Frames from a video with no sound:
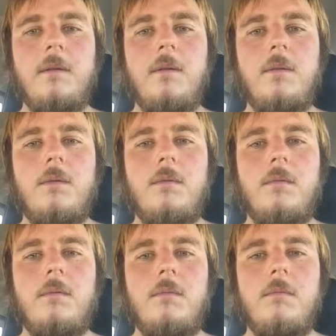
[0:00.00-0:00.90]

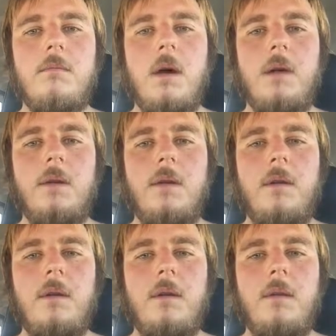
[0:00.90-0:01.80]
Om
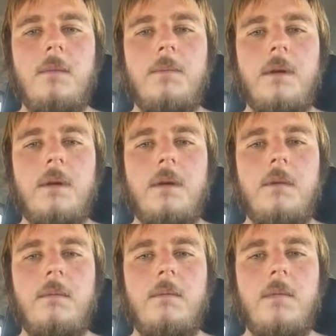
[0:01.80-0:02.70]
Mani
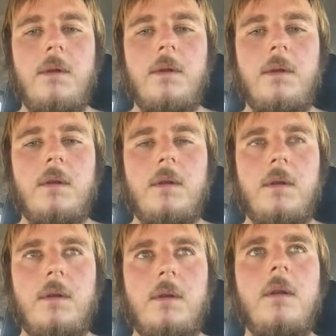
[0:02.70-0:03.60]

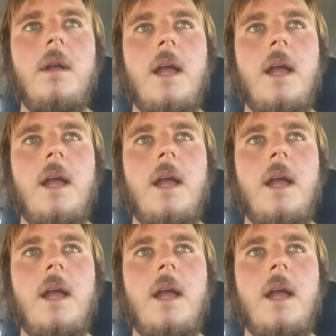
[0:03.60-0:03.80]
Padme.